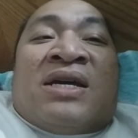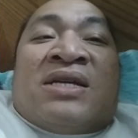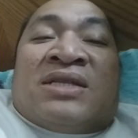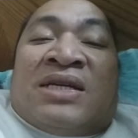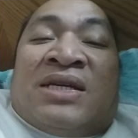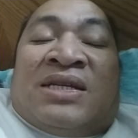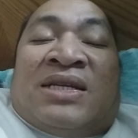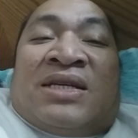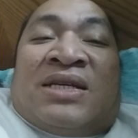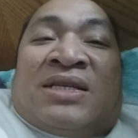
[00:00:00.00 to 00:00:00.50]

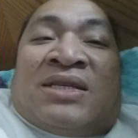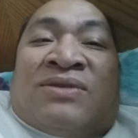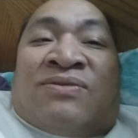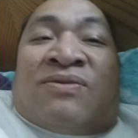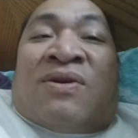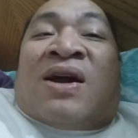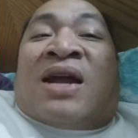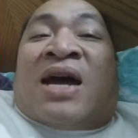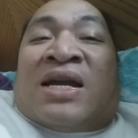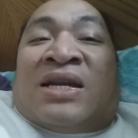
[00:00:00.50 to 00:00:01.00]
See, this is
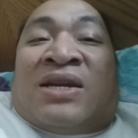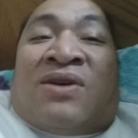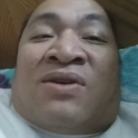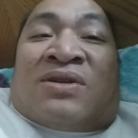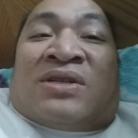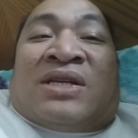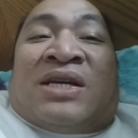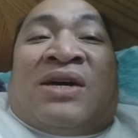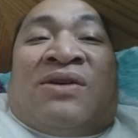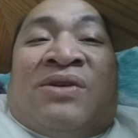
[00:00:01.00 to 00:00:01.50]
what I
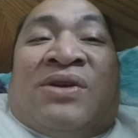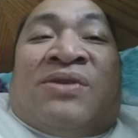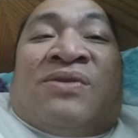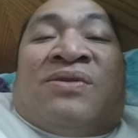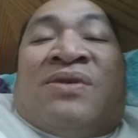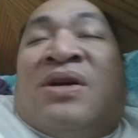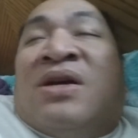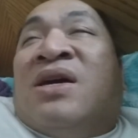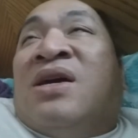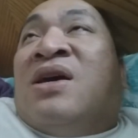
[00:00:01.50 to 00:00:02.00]
don't tell
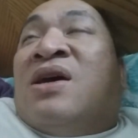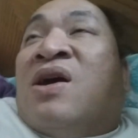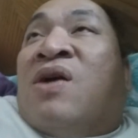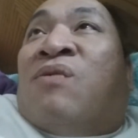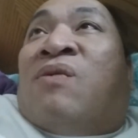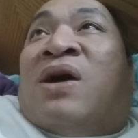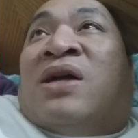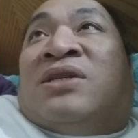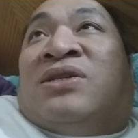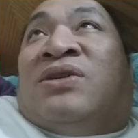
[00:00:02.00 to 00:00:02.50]
you.
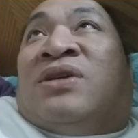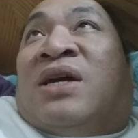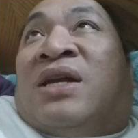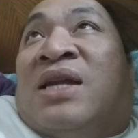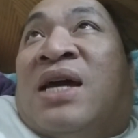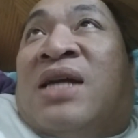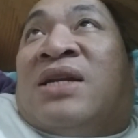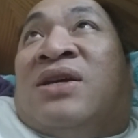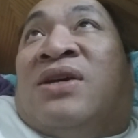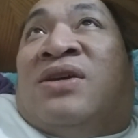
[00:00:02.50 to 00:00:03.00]
Once you
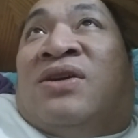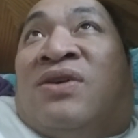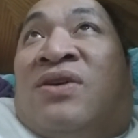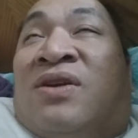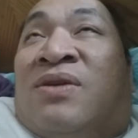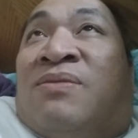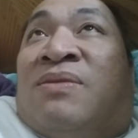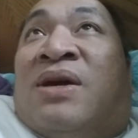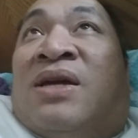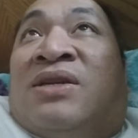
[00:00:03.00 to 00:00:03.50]
connect to
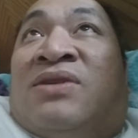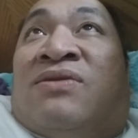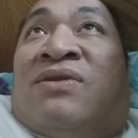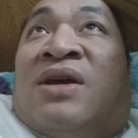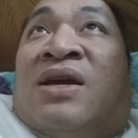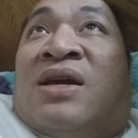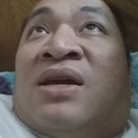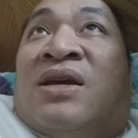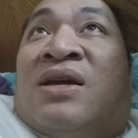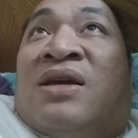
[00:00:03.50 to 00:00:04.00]

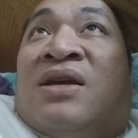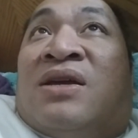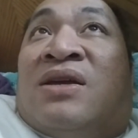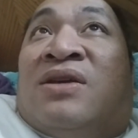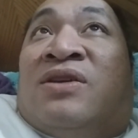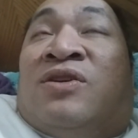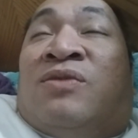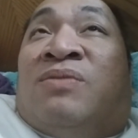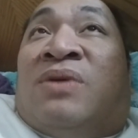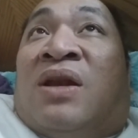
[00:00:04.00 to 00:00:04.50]
unimetric,
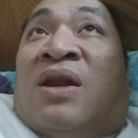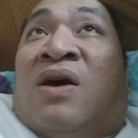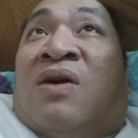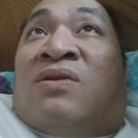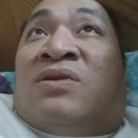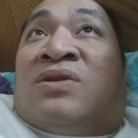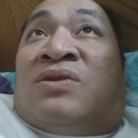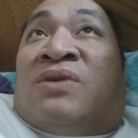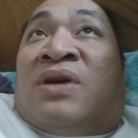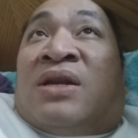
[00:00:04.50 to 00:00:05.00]
you
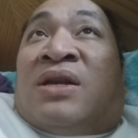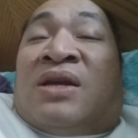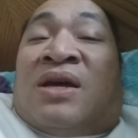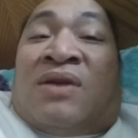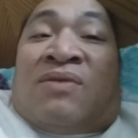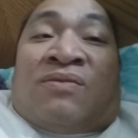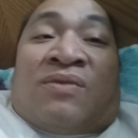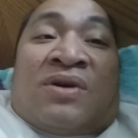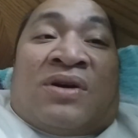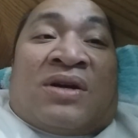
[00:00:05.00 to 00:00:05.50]
belong to that
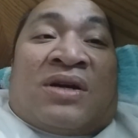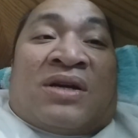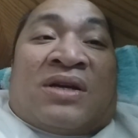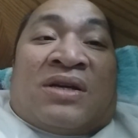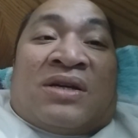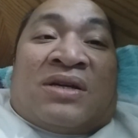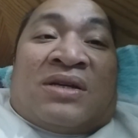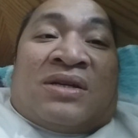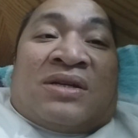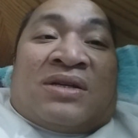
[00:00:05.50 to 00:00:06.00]
network.
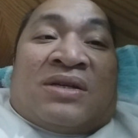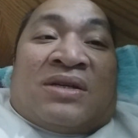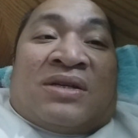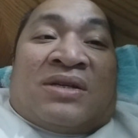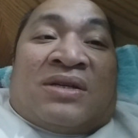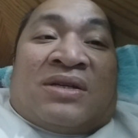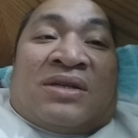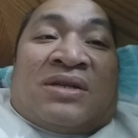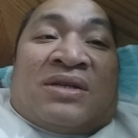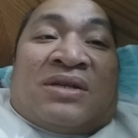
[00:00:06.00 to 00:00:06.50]

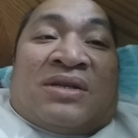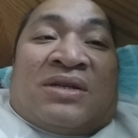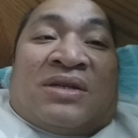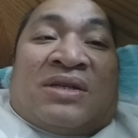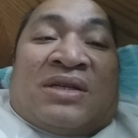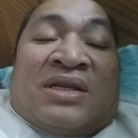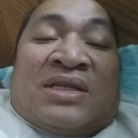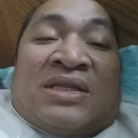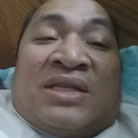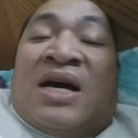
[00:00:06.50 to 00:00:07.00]

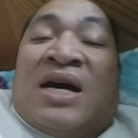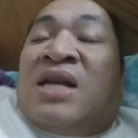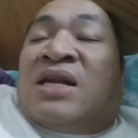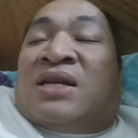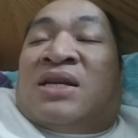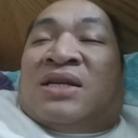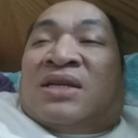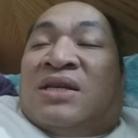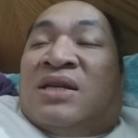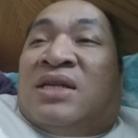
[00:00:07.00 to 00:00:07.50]
It's
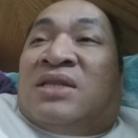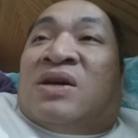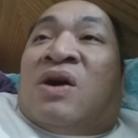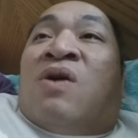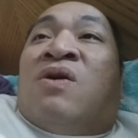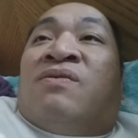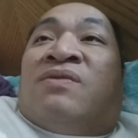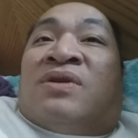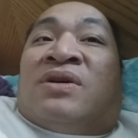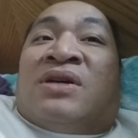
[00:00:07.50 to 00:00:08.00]
done. It's
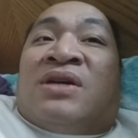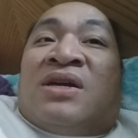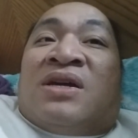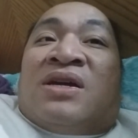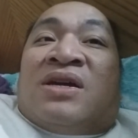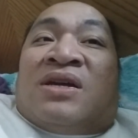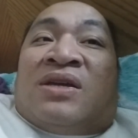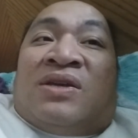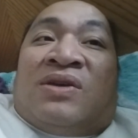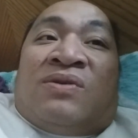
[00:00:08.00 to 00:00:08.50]
over.
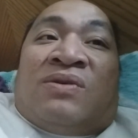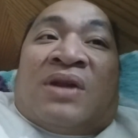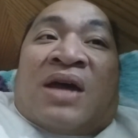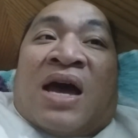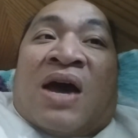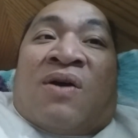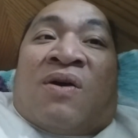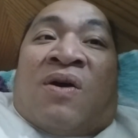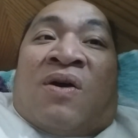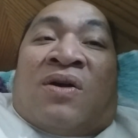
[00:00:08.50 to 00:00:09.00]
You
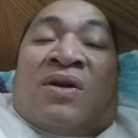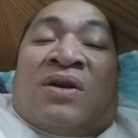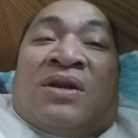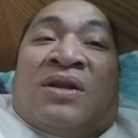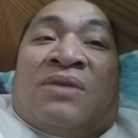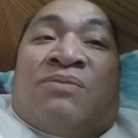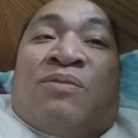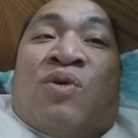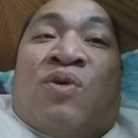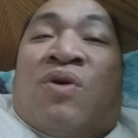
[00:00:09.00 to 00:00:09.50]
now are
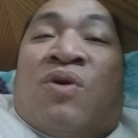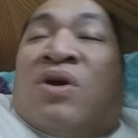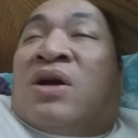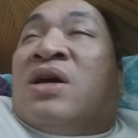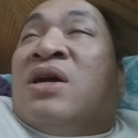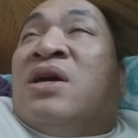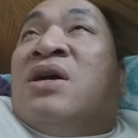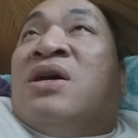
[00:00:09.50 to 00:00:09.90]
the Borg.